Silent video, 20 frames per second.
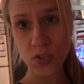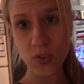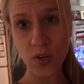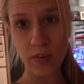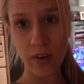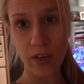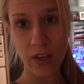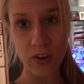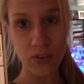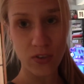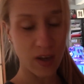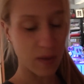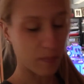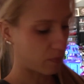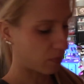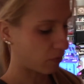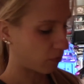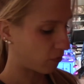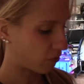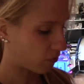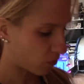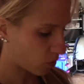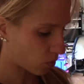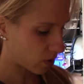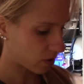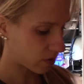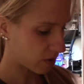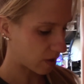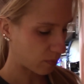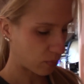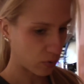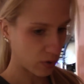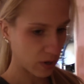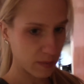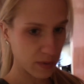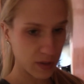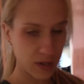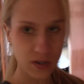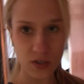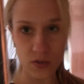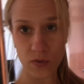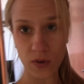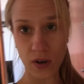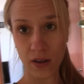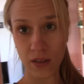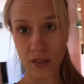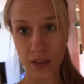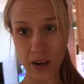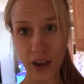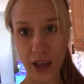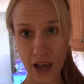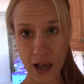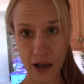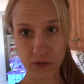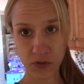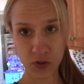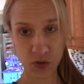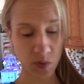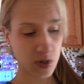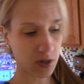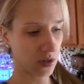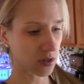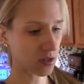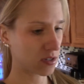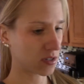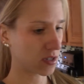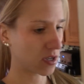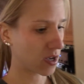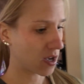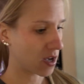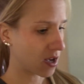so I'd rather do that before the appointment rather than afterwards.